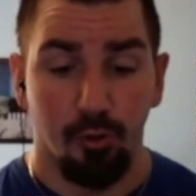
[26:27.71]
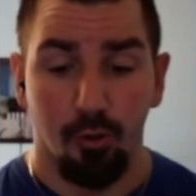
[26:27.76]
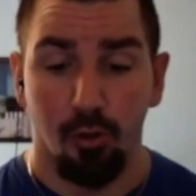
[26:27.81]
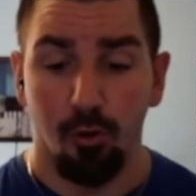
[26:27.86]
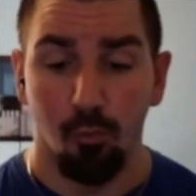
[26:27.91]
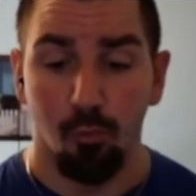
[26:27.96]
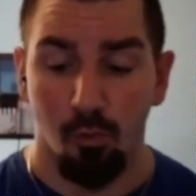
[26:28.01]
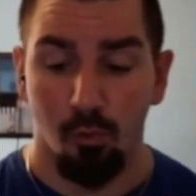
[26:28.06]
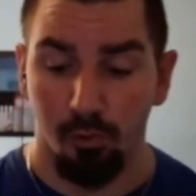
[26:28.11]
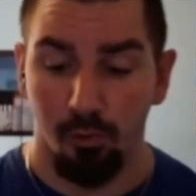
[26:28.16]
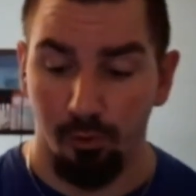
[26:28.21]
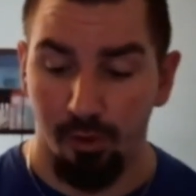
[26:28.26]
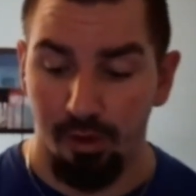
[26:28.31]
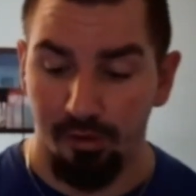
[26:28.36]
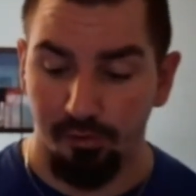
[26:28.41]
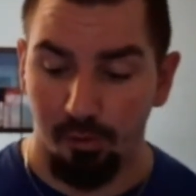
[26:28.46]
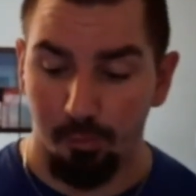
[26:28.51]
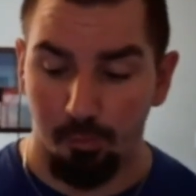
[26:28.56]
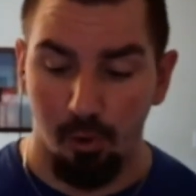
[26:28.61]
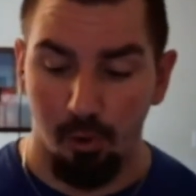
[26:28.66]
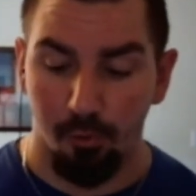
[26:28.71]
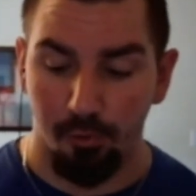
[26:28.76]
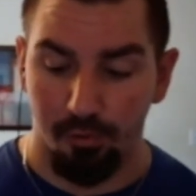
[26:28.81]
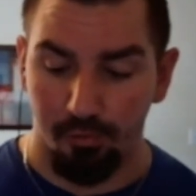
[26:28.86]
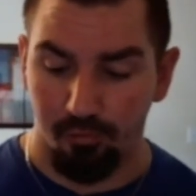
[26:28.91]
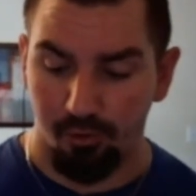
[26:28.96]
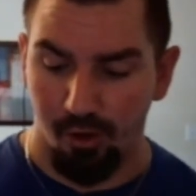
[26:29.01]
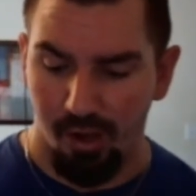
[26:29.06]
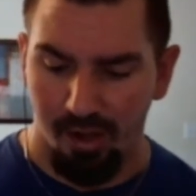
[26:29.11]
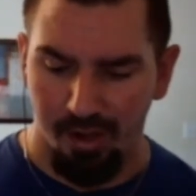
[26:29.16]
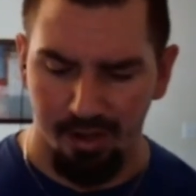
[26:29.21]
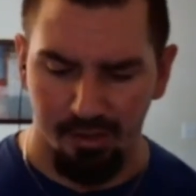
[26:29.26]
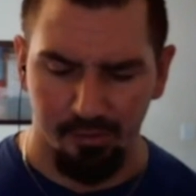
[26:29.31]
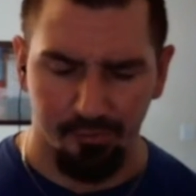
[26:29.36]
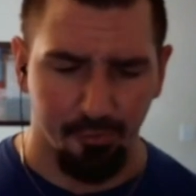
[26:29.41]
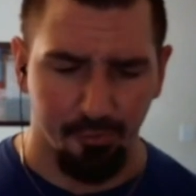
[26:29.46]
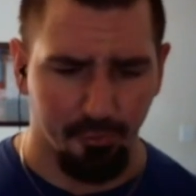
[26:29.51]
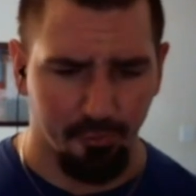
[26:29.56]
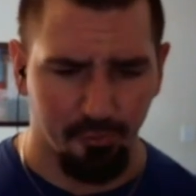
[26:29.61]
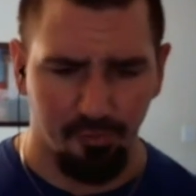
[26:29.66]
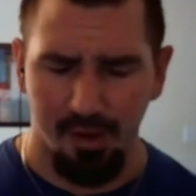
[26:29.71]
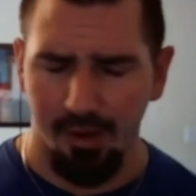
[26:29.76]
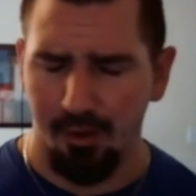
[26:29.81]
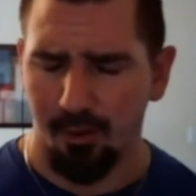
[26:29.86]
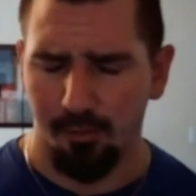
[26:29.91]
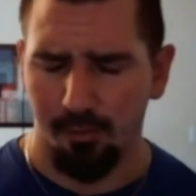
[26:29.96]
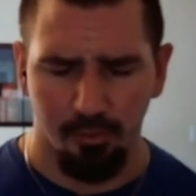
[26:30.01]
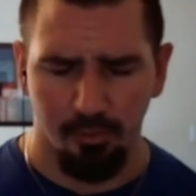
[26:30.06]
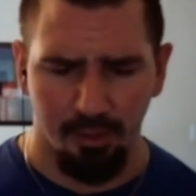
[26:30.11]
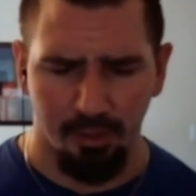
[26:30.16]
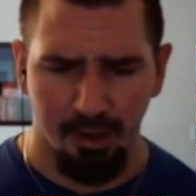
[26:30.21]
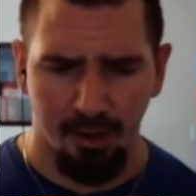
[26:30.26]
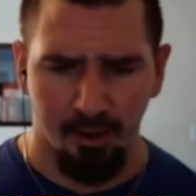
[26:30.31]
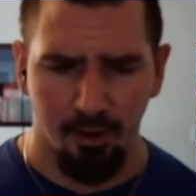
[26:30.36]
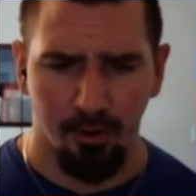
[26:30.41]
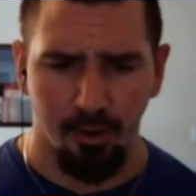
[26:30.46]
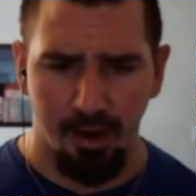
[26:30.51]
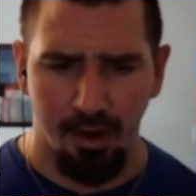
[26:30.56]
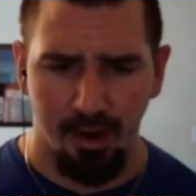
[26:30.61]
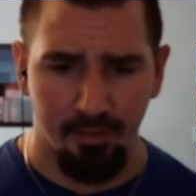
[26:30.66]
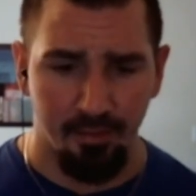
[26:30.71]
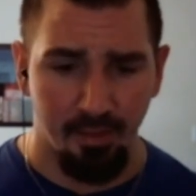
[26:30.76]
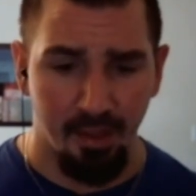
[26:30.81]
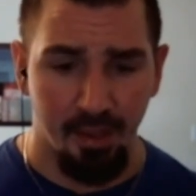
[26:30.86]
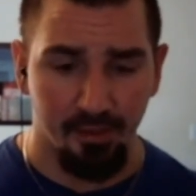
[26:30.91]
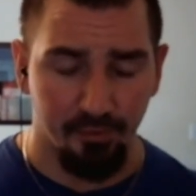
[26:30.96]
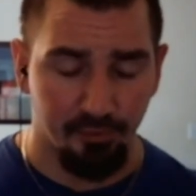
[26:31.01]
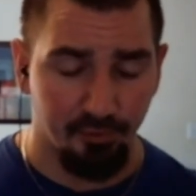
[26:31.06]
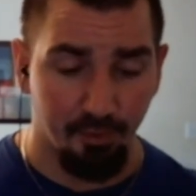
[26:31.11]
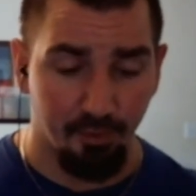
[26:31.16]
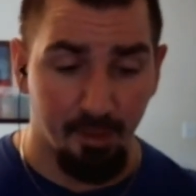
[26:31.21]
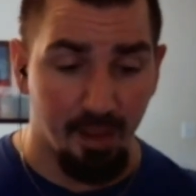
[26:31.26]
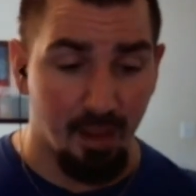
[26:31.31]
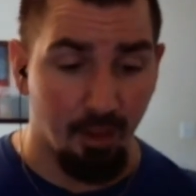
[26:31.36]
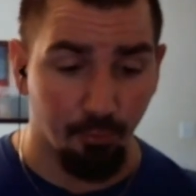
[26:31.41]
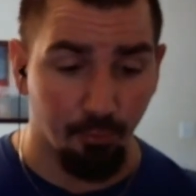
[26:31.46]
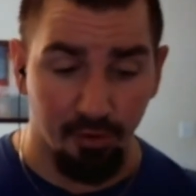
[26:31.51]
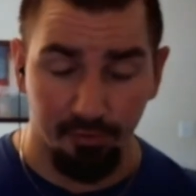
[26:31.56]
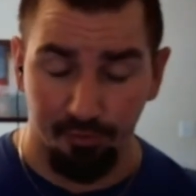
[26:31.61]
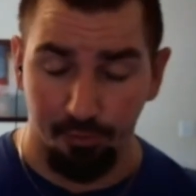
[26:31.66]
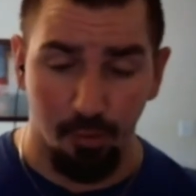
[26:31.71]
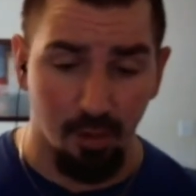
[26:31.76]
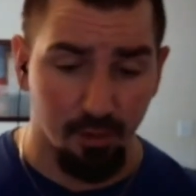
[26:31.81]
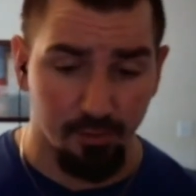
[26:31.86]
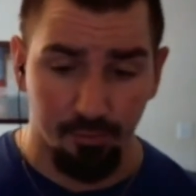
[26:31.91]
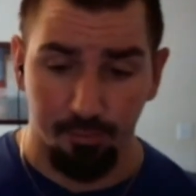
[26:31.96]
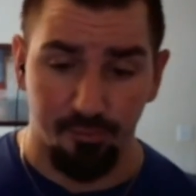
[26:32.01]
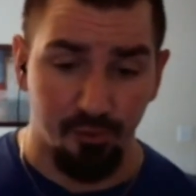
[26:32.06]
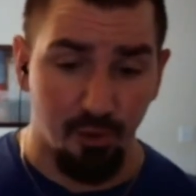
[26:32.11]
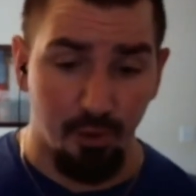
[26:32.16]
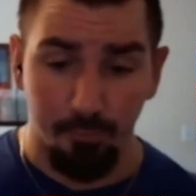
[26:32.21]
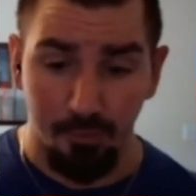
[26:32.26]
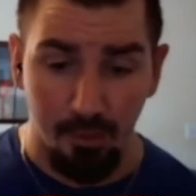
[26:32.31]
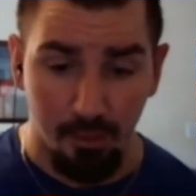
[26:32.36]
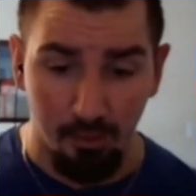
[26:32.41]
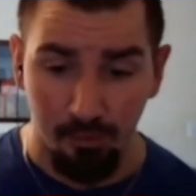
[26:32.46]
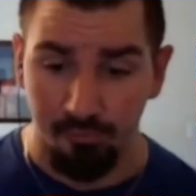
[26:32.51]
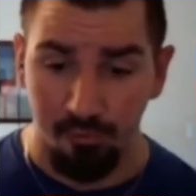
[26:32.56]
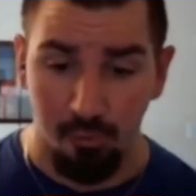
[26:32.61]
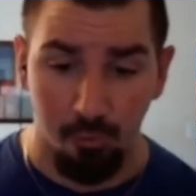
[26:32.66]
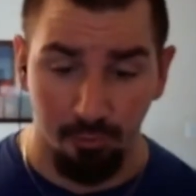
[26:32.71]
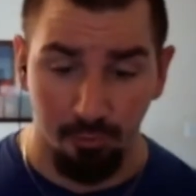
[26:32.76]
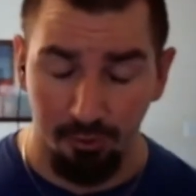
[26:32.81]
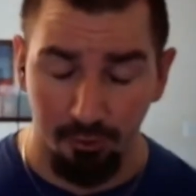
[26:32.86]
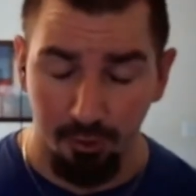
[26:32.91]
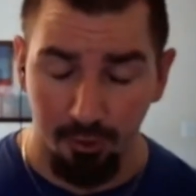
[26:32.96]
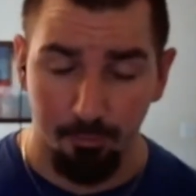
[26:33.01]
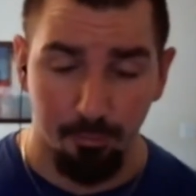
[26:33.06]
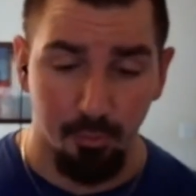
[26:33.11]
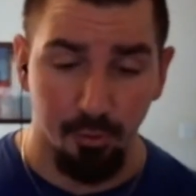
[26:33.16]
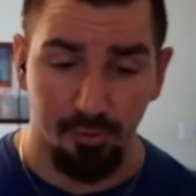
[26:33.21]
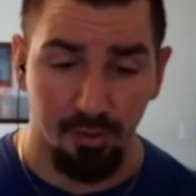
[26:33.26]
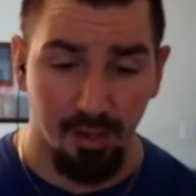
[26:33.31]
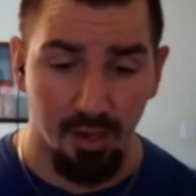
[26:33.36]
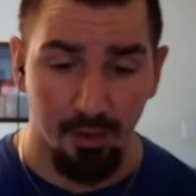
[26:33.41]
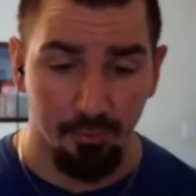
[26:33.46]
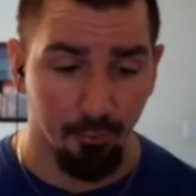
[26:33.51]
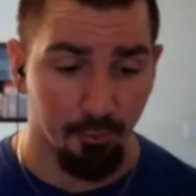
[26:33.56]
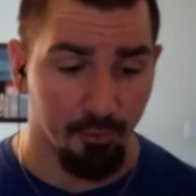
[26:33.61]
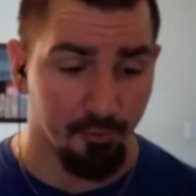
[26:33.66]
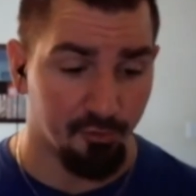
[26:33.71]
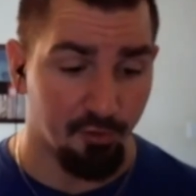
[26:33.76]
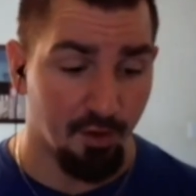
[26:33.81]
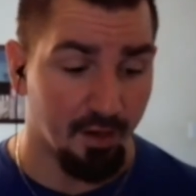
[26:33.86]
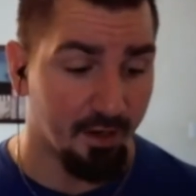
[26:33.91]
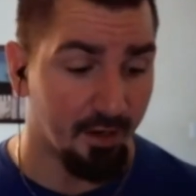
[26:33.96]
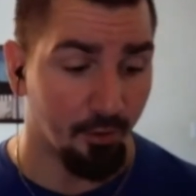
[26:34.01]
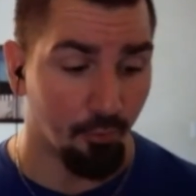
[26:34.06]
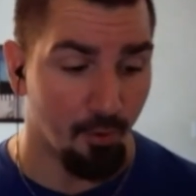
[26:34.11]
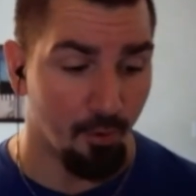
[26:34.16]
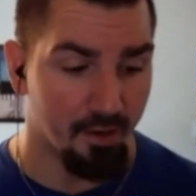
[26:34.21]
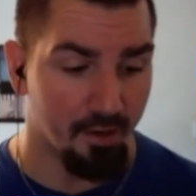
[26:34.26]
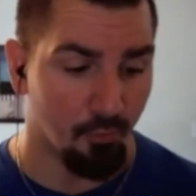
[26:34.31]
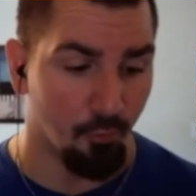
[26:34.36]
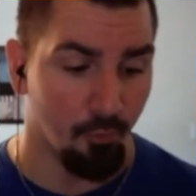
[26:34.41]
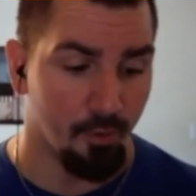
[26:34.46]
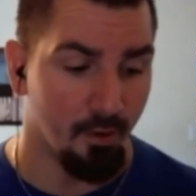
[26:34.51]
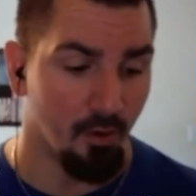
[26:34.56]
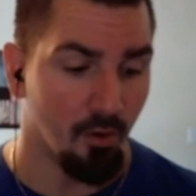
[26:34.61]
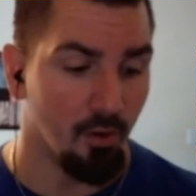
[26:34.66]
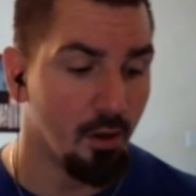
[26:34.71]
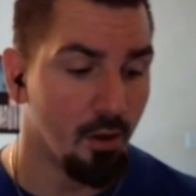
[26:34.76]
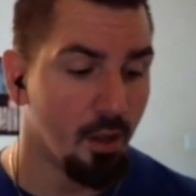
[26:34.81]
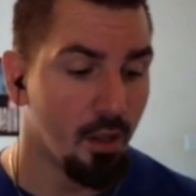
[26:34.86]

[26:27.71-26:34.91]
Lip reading: Kurt Warner ends up going to the Giants, looks terrible there, and then somehow resurrects himself in Arizona to put together his second great career.